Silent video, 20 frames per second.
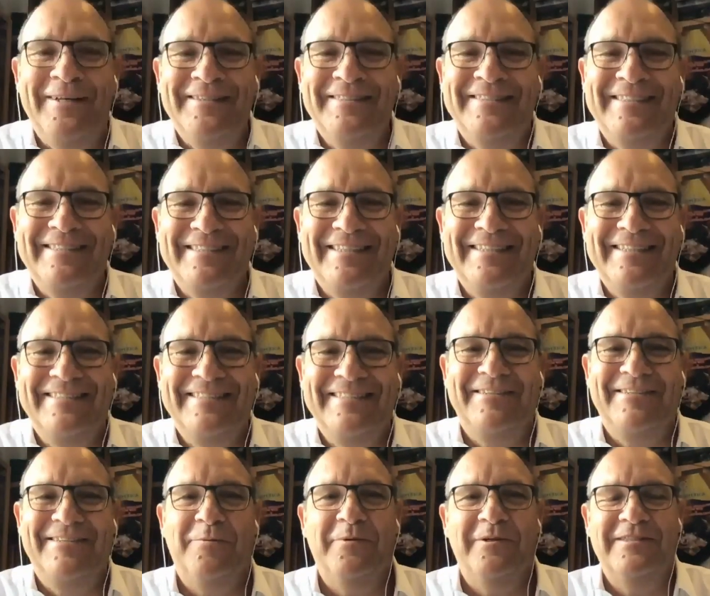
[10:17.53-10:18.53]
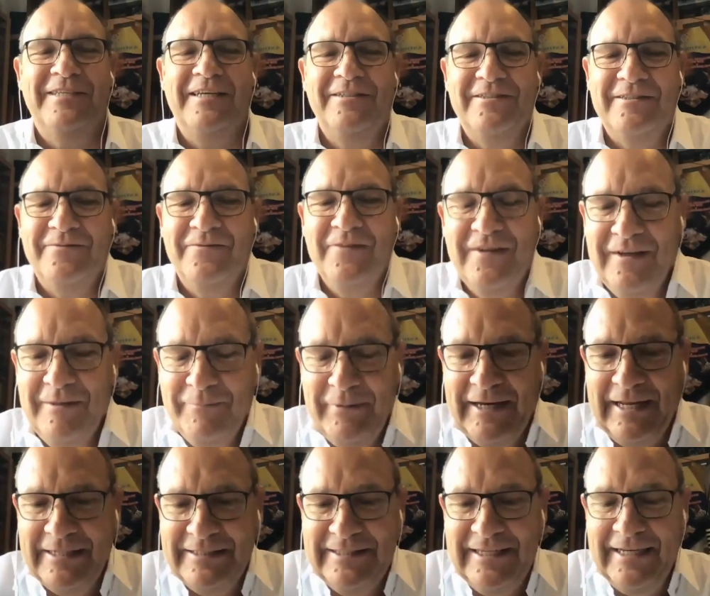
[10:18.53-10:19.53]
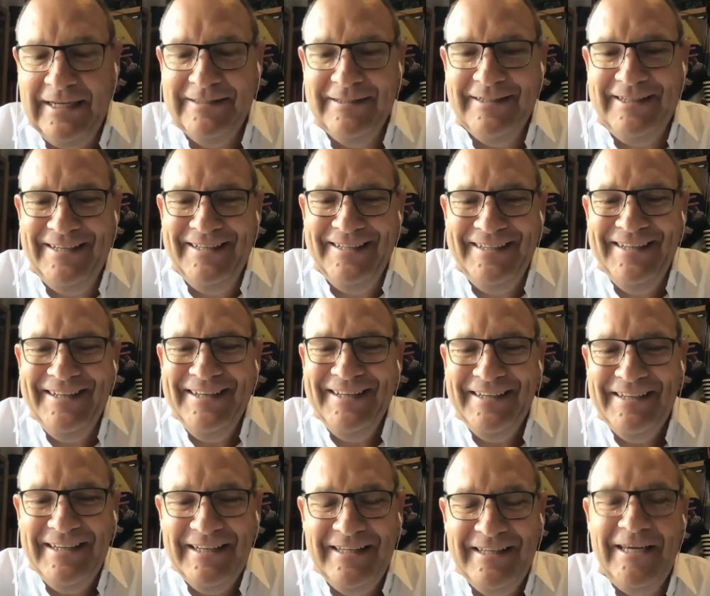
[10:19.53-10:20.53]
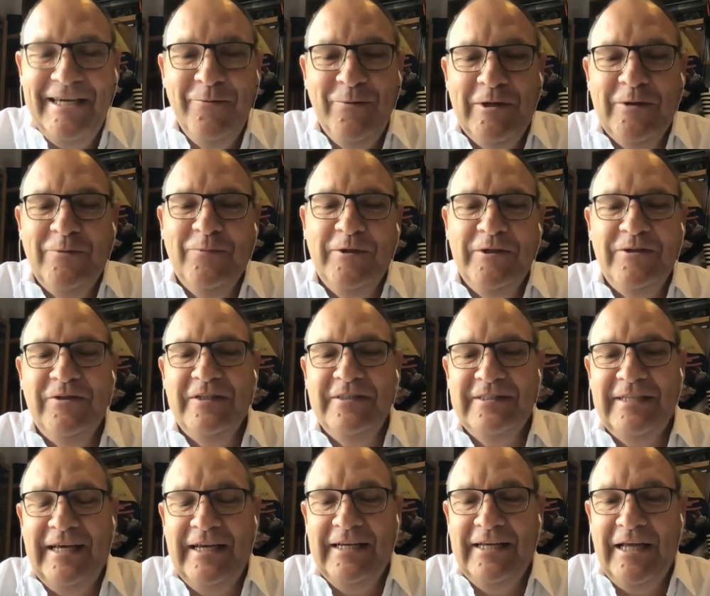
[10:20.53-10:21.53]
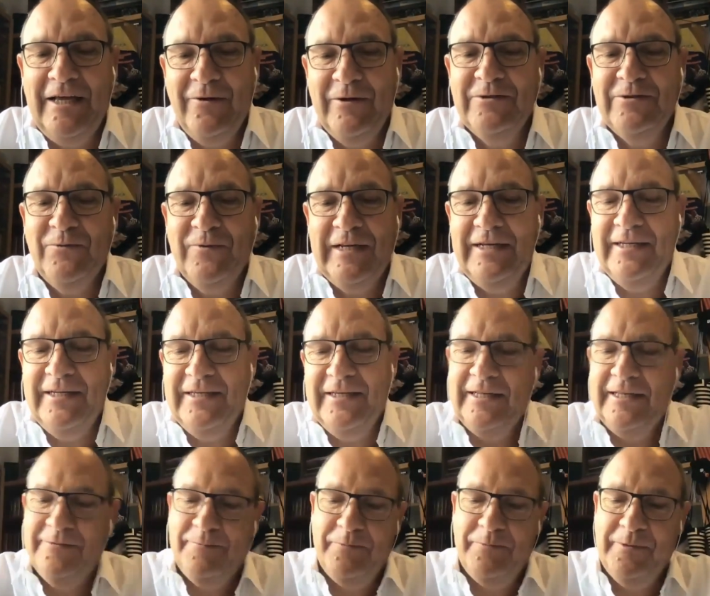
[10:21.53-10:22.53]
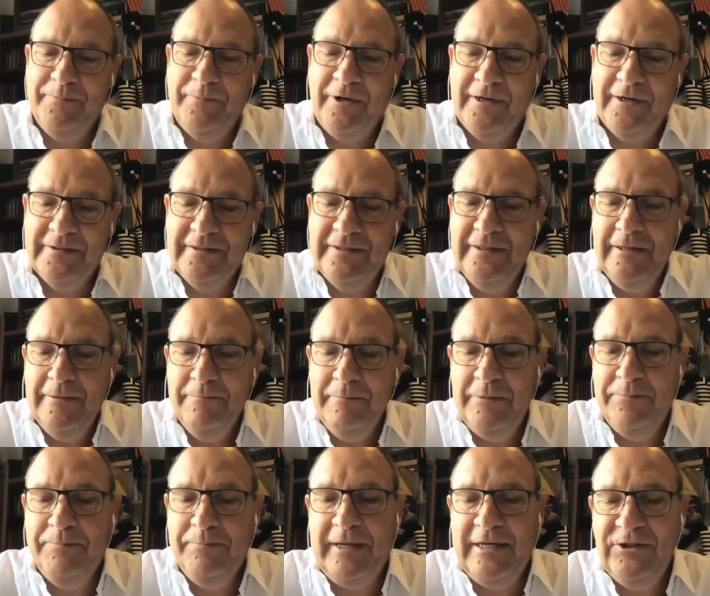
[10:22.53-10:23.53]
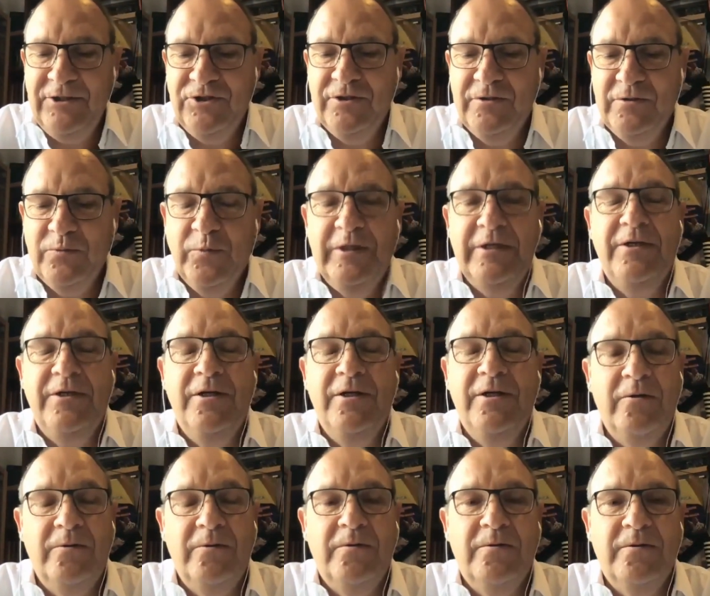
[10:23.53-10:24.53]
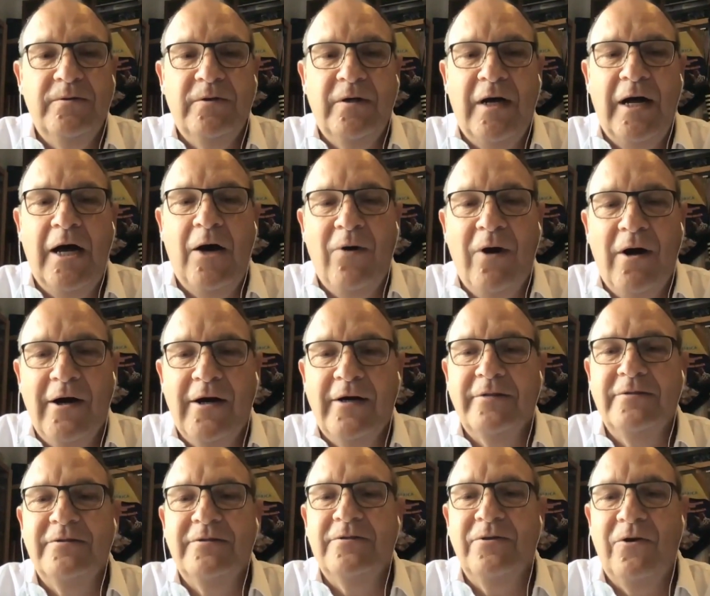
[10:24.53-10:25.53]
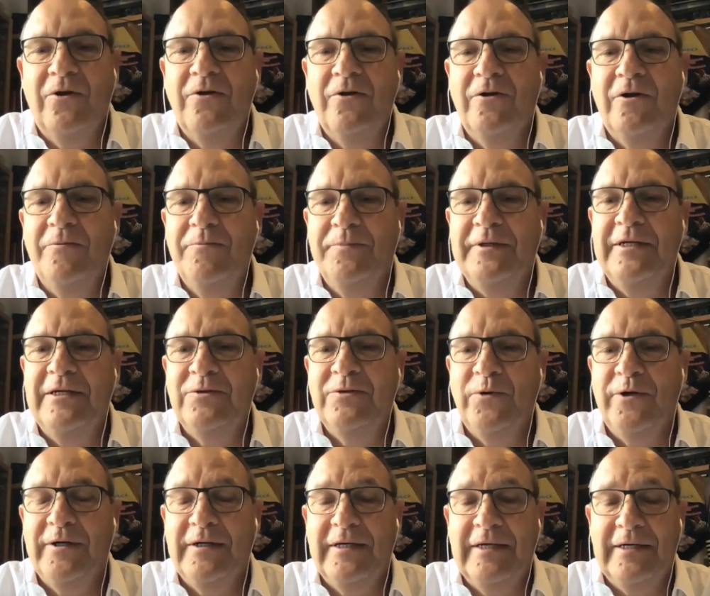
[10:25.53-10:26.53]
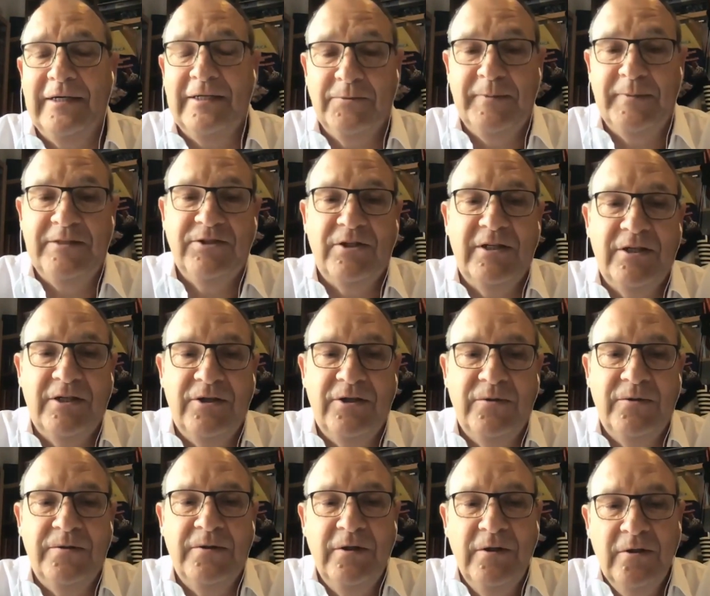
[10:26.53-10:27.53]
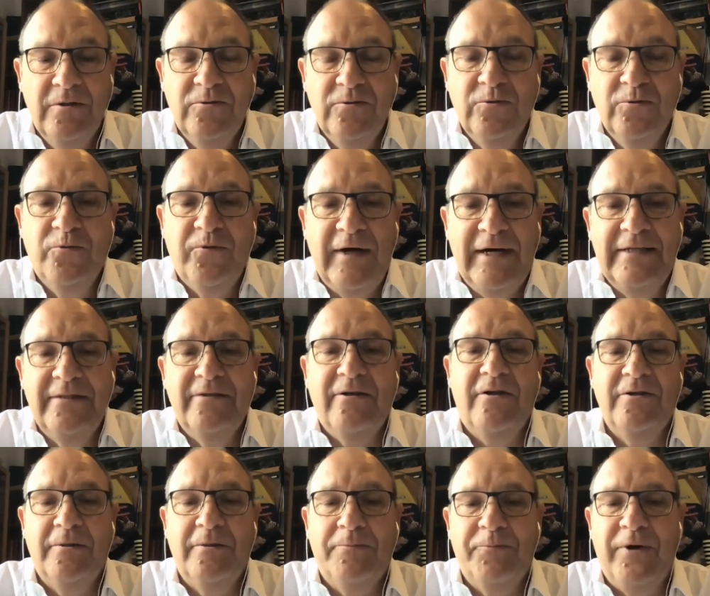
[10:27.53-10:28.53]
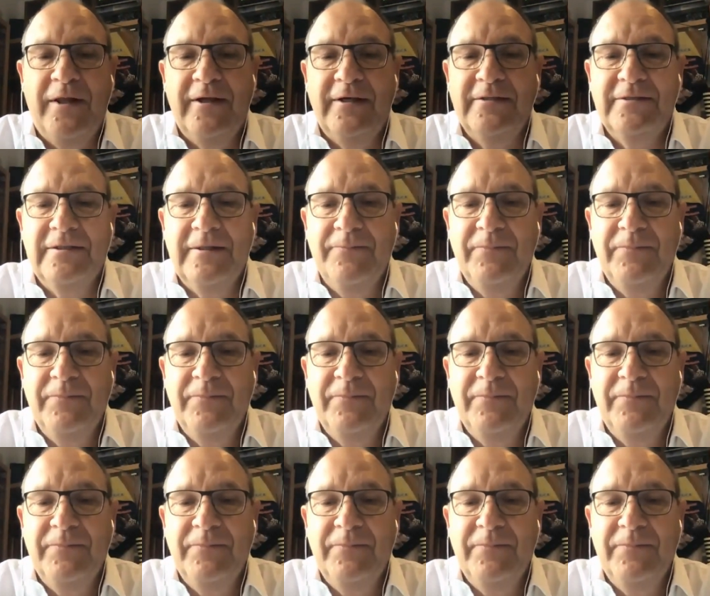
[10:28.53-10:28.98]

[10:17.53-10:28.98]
this conversation. But I think the key word, what you're saying now, is really that the part, be patient. We know how hard the whole company is working, especially you, to find all the products.